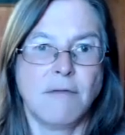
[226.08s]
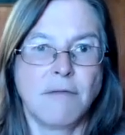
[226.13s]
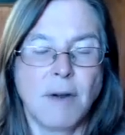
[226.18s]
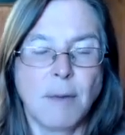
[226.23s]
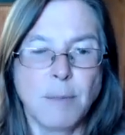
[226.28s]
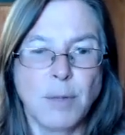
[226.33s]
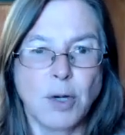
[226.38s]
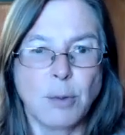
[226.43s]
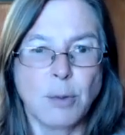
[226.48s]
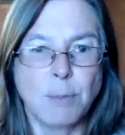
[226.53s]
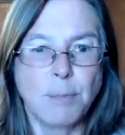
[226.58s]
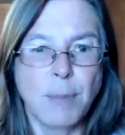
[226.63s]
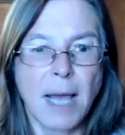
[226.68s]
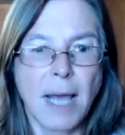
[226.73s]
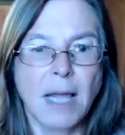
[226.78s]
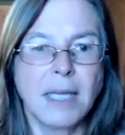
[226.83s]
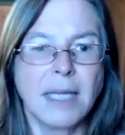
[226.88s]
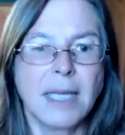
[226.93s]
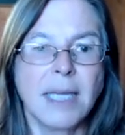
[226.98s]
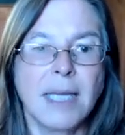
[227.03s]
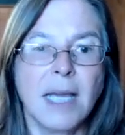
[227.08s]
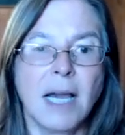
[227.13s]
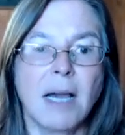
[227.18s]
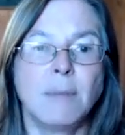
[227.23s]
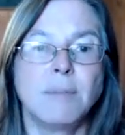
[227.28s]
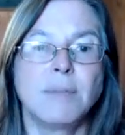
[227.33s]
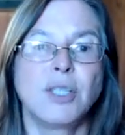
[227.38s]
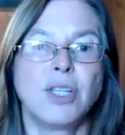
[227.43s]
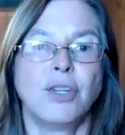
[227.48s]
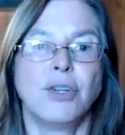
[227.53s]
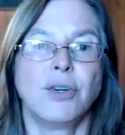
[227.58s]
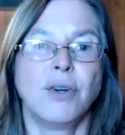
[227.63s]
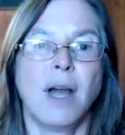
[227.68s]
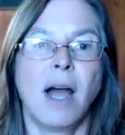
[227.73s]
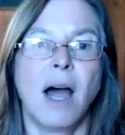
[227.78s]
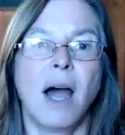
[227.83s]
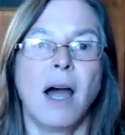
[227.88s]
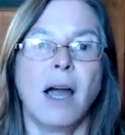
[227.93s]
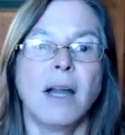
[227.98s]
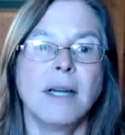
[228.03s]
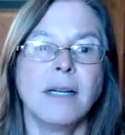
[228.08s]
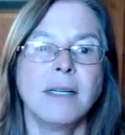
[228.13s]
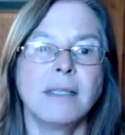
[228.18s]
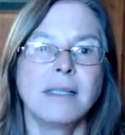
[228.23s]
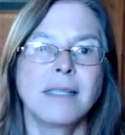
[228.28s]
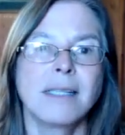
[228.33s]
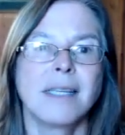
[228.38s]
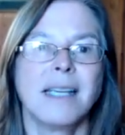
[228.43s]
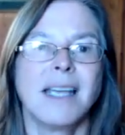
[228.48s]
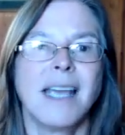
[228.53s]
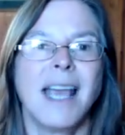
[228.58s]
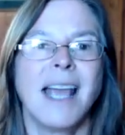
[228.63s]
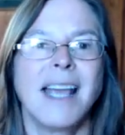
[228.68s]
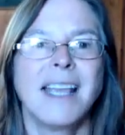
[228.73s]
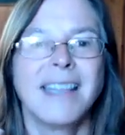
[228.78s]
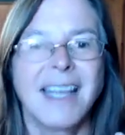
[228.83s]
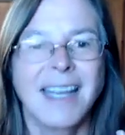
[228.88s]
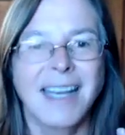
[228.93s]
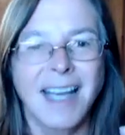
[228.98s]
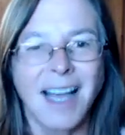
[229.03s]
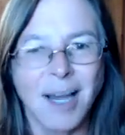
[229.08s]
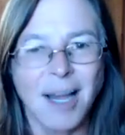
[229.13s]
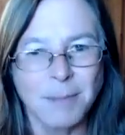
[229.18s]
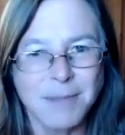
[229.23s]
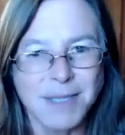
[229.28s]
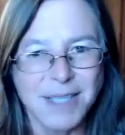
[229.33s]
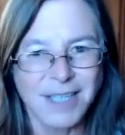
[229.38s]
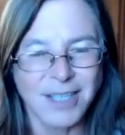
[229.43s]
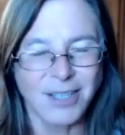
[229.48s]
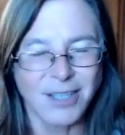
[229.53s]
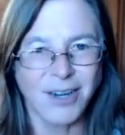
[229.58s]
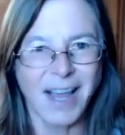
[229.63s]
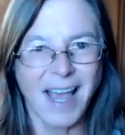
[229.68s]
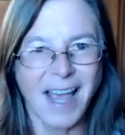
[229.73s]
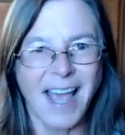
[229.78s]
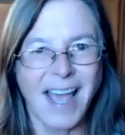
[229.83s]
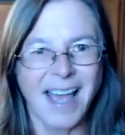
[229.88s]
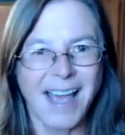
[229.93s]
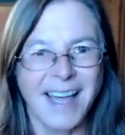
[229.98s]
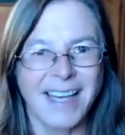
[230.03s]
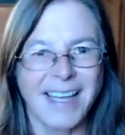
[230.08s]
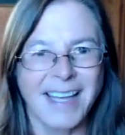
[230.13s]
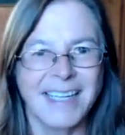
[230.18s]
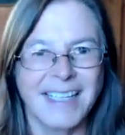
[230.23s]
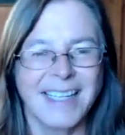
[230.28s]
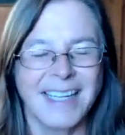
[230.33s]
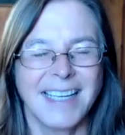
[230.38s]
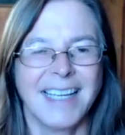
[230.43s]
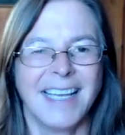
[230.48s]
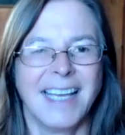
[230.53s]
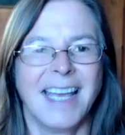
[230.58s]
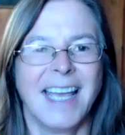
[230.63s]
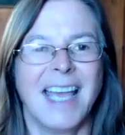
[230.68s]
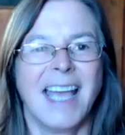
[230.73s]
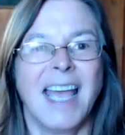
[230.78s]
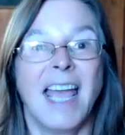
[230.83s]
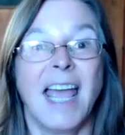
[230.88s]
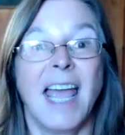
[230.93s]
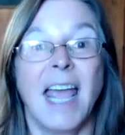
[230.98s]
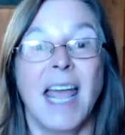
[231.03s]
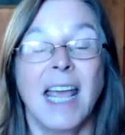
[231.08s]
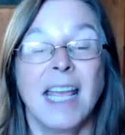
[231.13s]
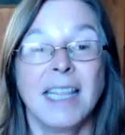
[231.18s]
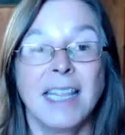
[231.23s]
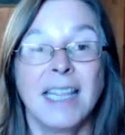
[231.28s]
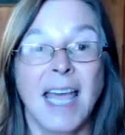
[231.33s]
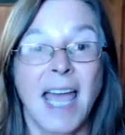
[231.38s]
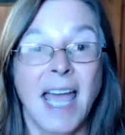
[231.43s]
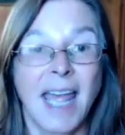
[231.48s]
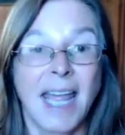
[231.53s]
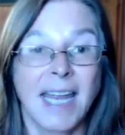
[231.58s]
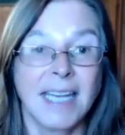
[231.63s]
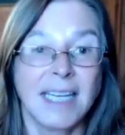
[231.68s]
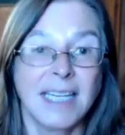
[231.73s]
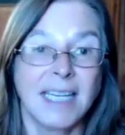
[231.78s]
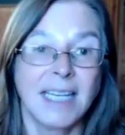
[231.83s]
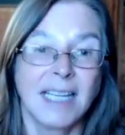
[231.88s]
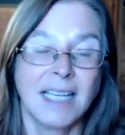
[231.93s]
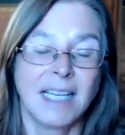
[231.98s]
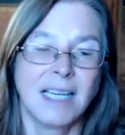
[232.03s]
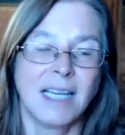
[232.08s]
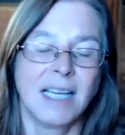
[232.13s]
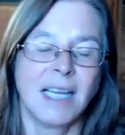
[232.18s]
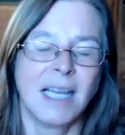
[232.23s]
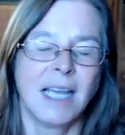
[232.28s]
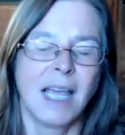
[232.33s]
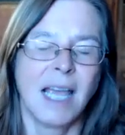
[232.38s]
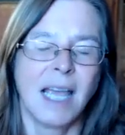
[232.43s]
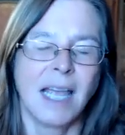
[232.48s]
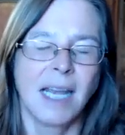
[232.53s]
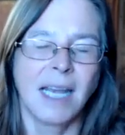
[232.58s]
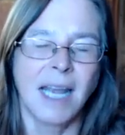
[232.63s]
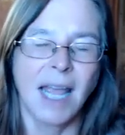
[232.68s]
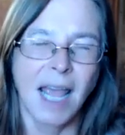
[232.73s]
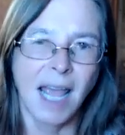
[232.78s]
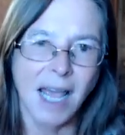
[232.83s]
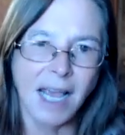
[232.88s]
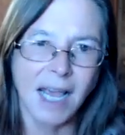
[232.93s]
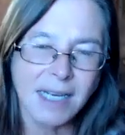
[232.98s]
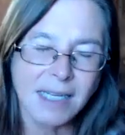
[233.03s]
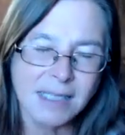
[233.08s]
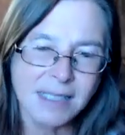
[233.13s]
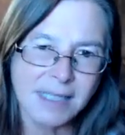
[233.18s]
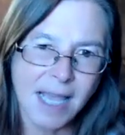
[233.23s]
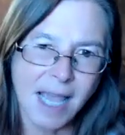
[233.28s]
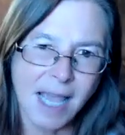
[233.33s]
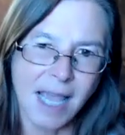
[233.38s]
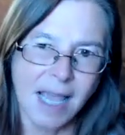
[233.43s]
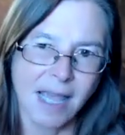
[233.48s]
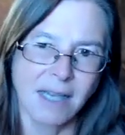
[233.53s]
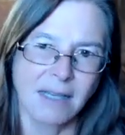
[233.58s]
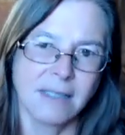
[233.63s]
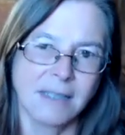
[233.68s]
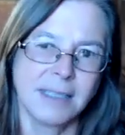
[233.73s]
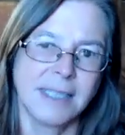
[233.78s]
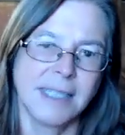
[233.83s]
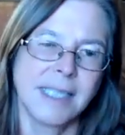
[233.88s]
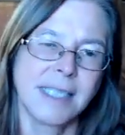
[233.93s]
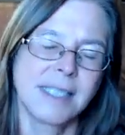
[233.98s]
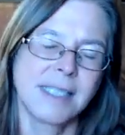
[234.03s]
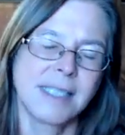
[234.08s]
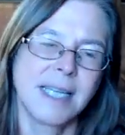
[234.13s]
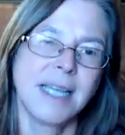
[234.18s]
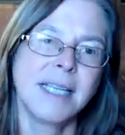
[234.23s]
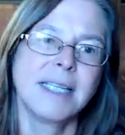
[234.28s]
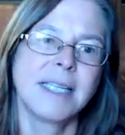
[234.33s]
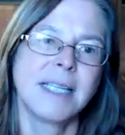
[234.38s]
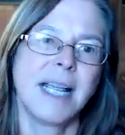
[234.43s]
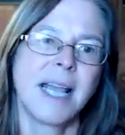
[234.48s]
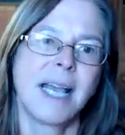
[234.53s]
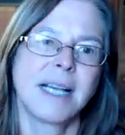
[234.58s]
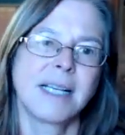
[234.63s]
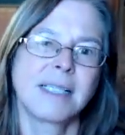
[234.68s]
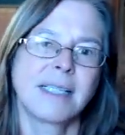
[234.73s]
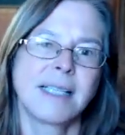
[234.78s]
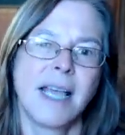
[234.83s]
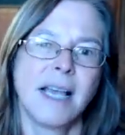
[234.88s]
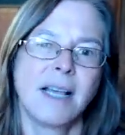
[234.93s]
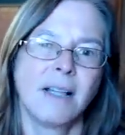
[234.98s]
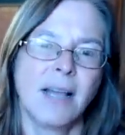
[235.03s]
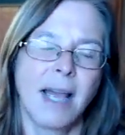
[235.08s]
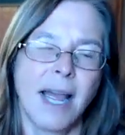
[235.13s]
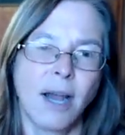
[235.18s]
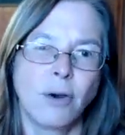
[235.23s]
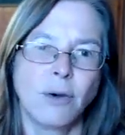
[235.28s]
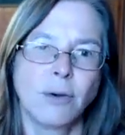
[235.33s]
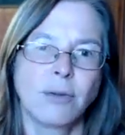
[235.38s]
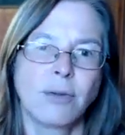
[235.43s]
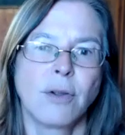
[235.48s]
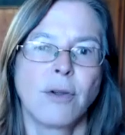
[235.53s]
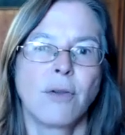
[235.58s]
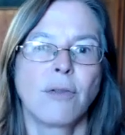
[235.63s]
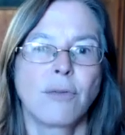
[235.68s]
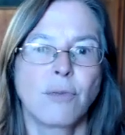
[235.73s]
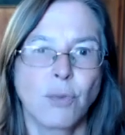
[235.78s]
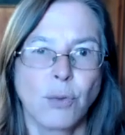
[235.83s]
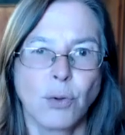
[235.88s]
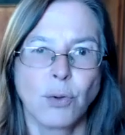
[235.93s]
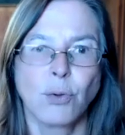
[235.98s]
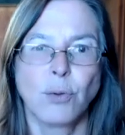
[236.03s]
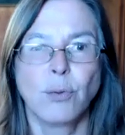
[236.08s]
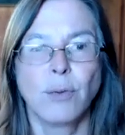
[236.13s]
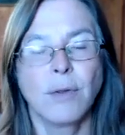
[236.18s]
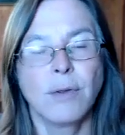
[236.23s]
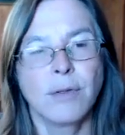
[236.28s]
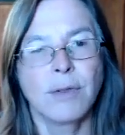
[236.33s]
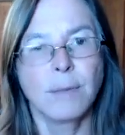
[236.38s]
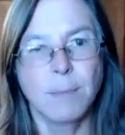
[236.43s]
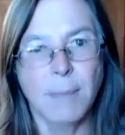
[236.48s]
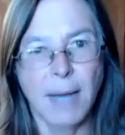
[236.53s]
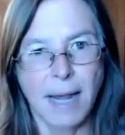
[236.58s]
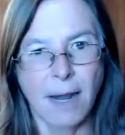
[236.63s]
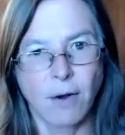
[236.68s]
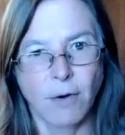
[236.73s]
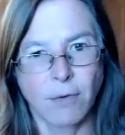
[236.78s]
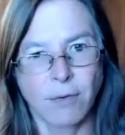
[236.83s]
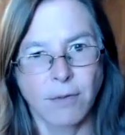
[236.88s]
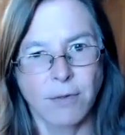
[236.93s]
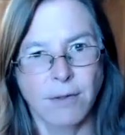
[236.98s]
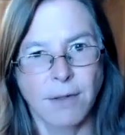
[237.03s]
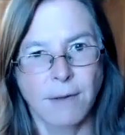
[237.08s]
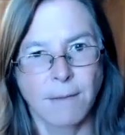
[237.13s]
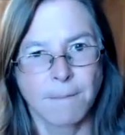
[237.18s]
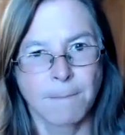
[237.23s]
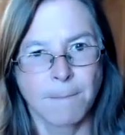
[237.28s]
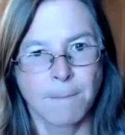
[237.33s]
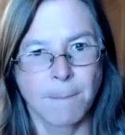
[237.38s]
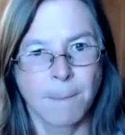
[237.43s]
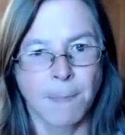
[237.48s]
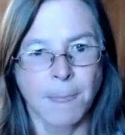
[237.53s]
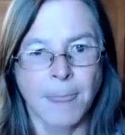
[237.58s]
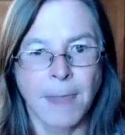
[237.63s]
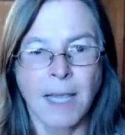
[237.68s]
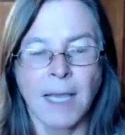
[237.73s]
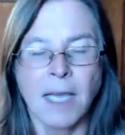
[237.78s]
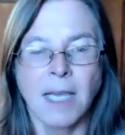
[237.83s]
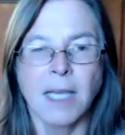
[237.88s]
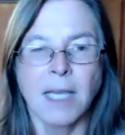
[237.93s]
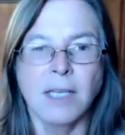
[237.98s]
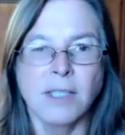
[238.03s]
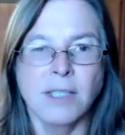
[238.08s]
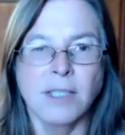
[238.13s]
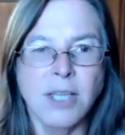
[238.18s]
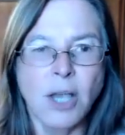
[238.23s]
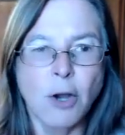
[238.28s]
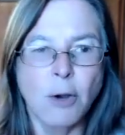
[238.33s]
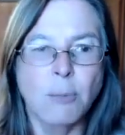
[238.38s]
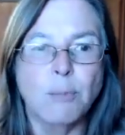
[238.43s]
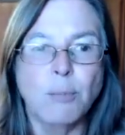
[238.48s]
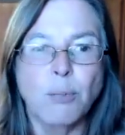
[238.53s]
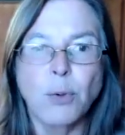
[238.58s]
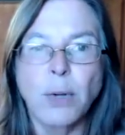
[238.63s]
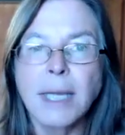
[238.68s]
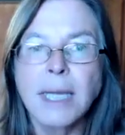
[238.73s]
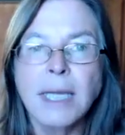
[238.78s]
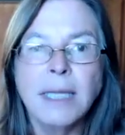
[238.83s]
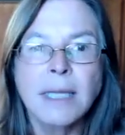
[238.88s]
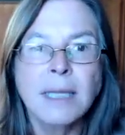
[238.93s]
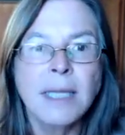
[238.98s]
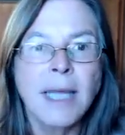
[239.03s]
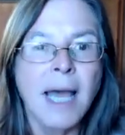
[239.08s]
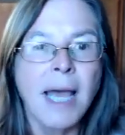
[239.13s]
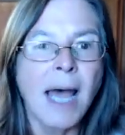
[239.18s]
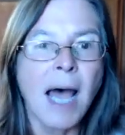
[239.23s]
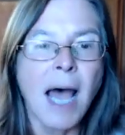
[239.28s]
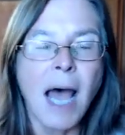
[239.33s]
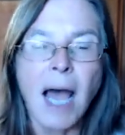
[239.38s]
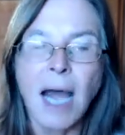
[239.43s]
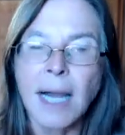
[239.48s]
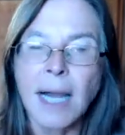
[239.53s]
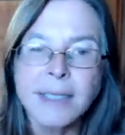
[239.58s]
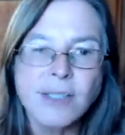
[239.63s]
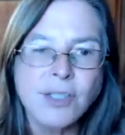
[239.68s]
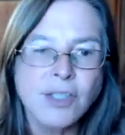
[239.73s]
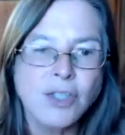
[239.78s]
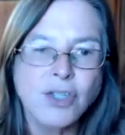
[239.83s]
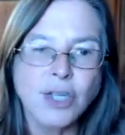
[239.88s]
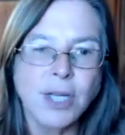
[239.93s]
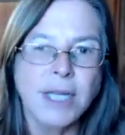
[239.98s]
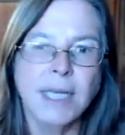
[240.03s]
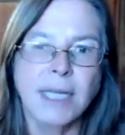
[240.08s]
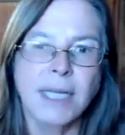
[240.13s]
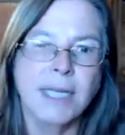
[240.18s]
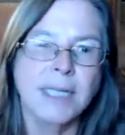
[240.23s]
from your belly up to your heart and then up to your head. And then an exhale, an extended exhale out through the mouth. So bringing the oxygen